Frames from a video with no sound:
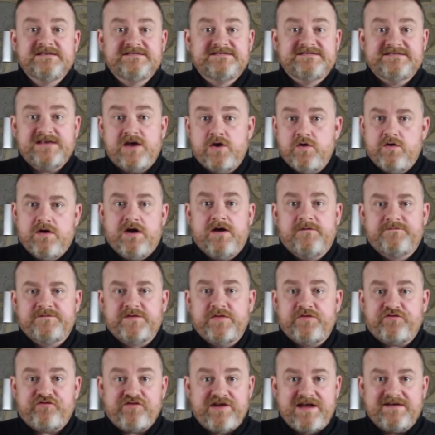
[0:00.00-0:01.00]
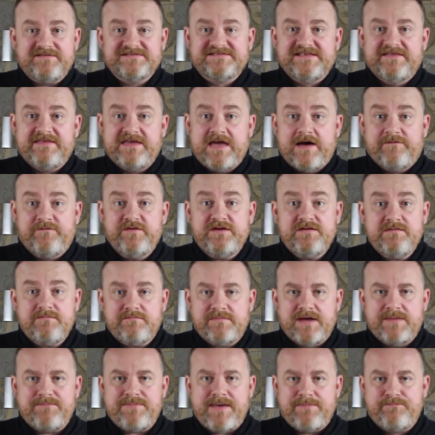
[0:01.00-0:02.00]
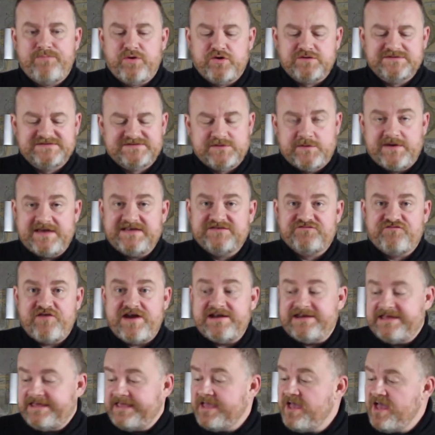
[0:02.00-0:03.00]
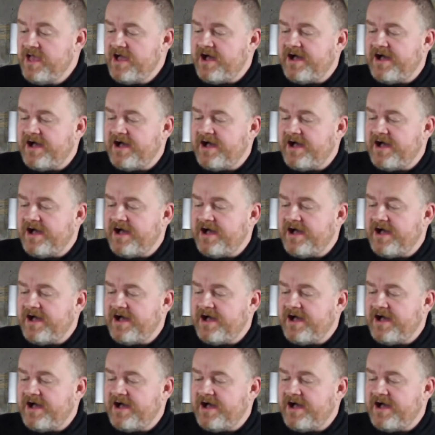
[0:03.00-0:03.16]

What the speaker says: So, after 3 hours in the oven, my Peposo is ready.